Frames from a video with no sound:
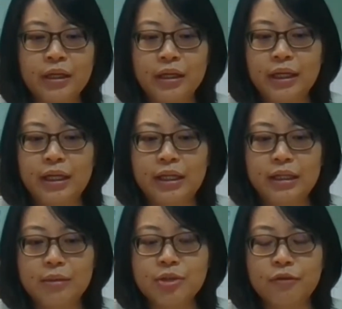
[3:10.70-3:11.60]
in
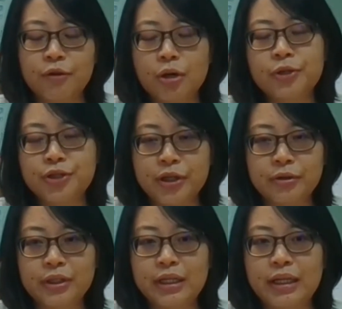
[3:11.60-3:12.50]
terms of corporate
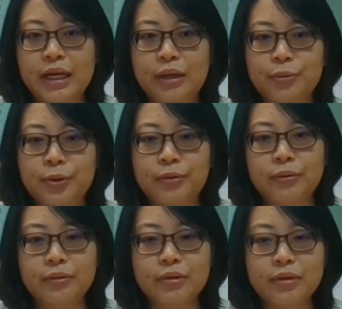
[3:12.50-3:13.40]
shareholder, they would
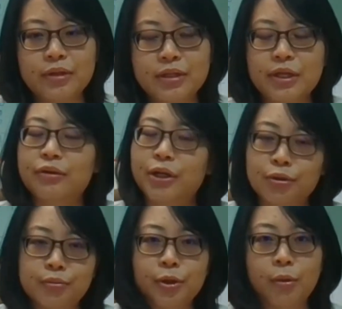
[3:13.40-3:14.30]
still need to
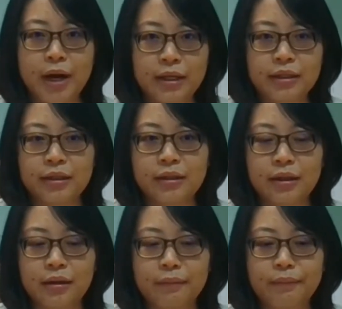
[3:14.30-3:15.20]
provide
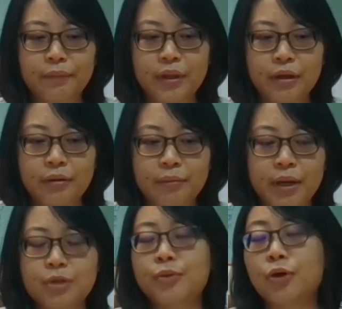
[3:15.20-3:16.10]
the
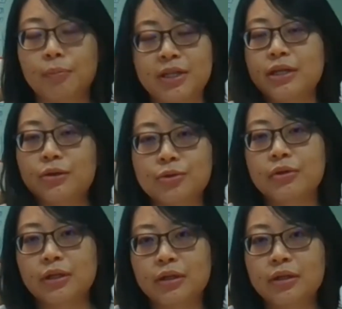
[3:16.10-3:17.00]
passport copies and also
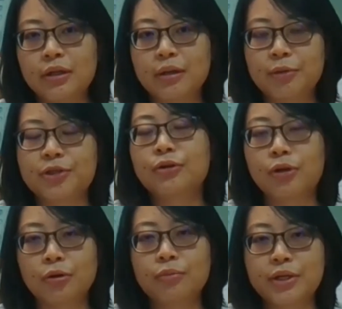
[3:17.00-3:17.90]
the personal
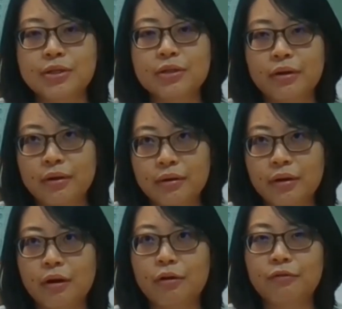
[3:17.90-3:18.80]
documents
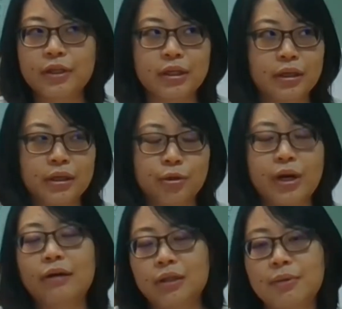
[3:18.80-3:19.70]
of the
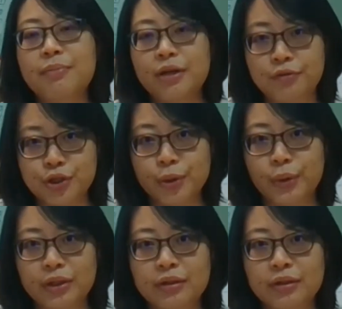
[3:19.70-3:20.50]
ultimate beneficial owner.